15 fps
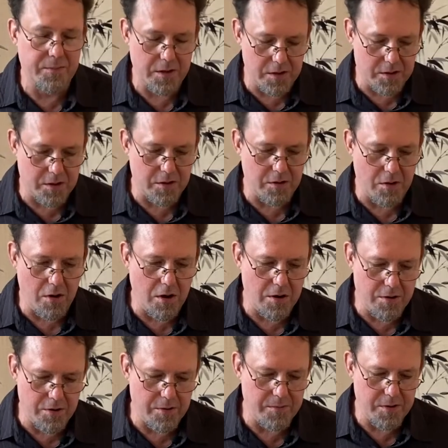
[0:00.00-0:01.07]
It's
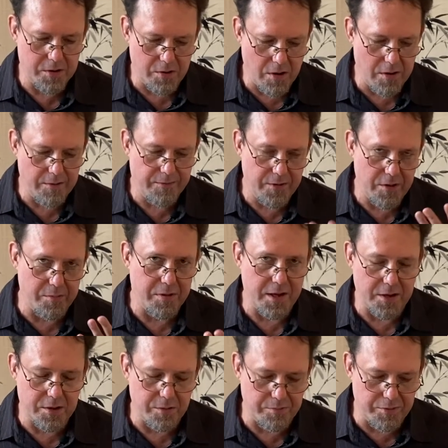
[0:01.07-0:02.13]
harder for the
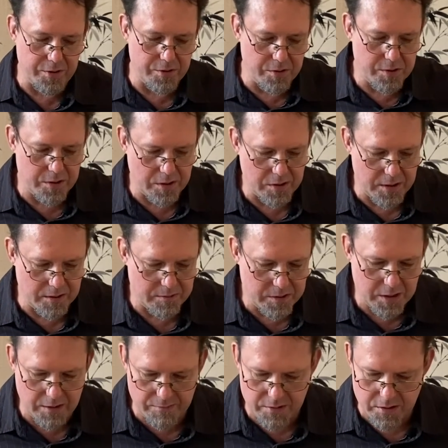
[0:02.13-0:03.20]
plant to produce the leaves
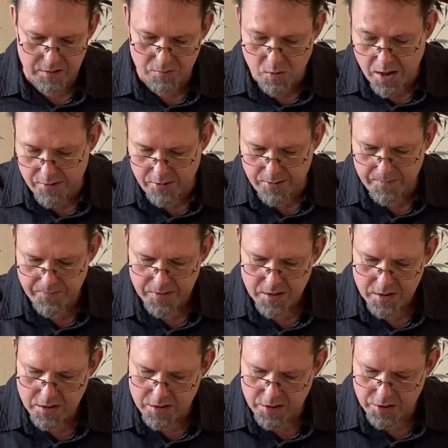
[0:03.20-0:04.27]
given the weather
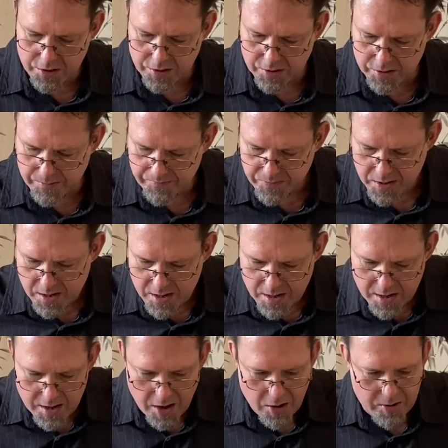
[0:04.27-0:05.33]
conditions.
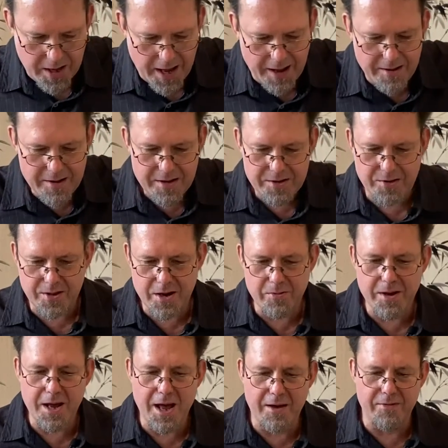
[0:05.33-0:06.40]
Okay, so there
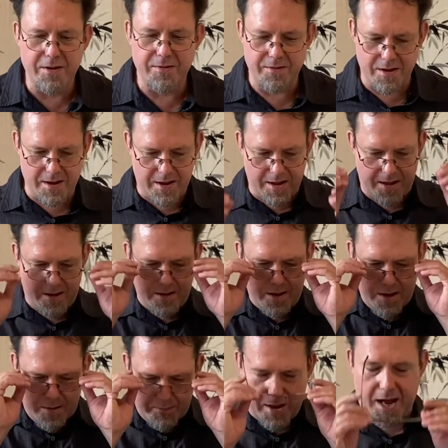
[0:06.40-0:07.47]
we have it.
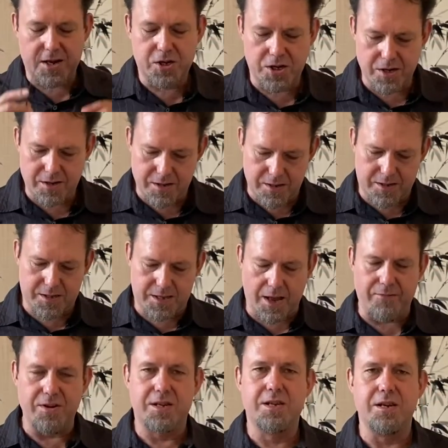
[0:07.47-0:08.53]
Batch
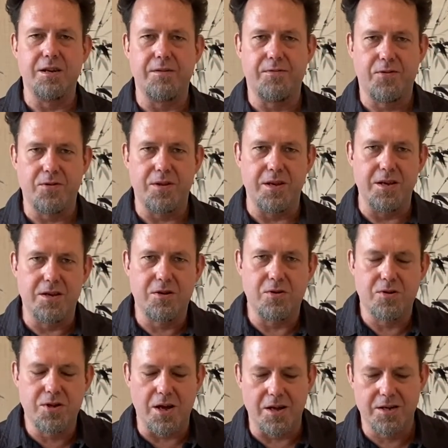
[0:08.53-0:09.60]
70 for the
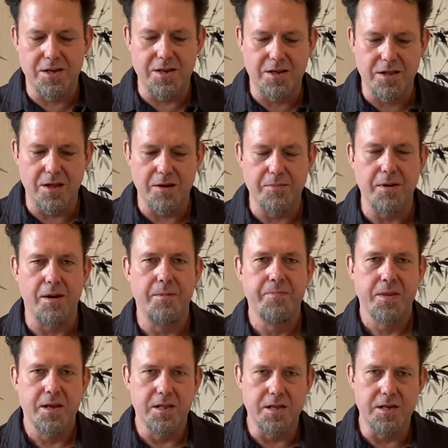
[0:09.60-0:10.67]
Ecochateas Club.
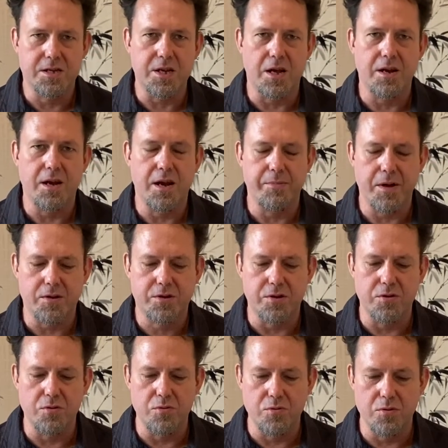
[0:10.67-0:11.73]
Lishan High
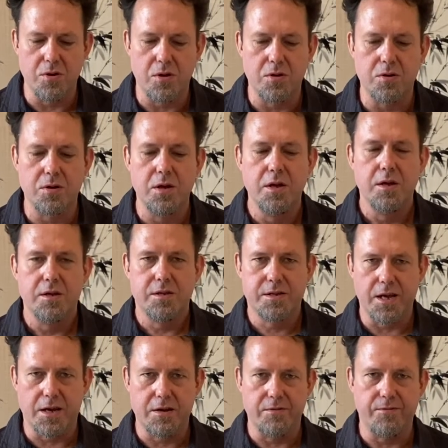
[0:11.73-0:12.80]
Mountain Oolong,
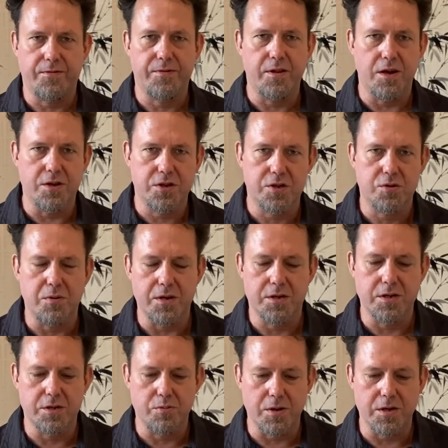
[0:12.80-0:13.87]
second flush
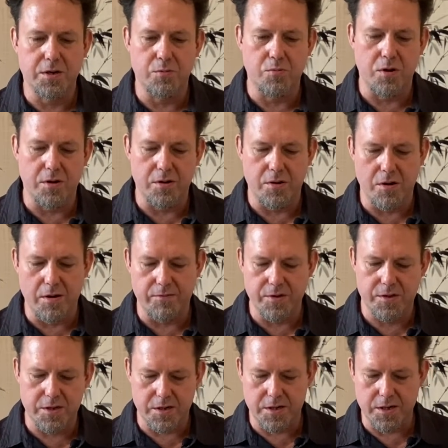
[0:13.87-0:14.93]
2021,
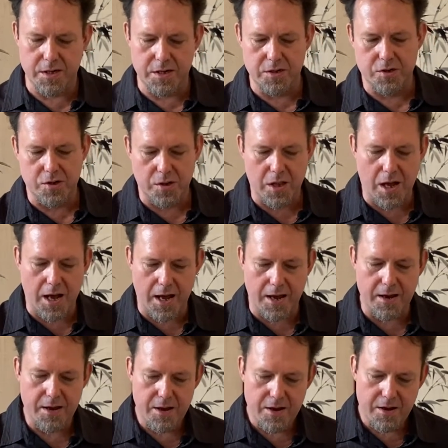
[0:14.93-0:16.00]
harvested in
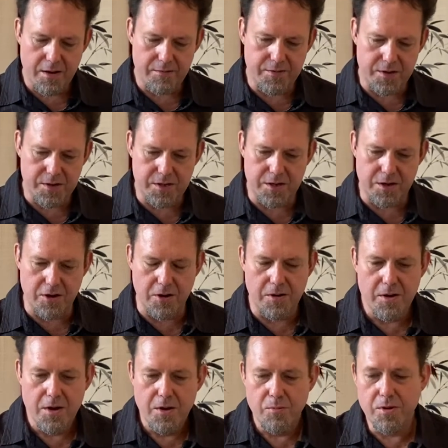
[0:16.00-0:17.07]
July of this year.
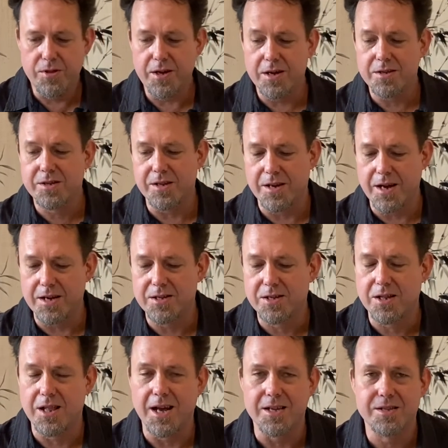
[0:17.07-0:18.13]
We think it's a nice
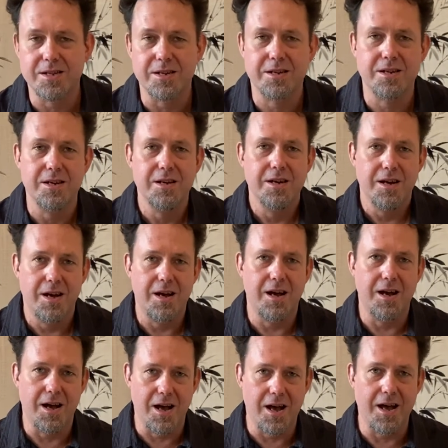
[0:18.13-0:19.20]
classic
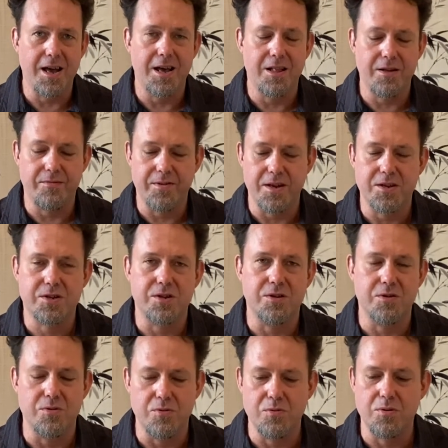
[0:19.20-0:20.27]
high elevation
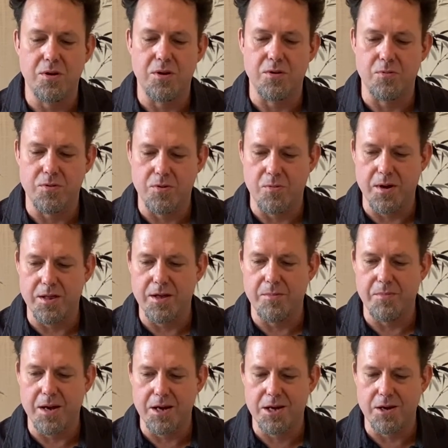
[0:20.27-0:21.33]
oolong, the way they
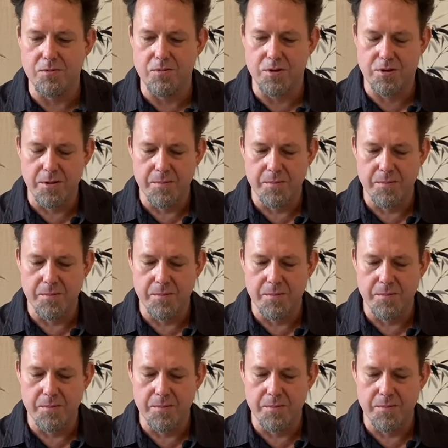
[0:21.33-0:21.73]
make it with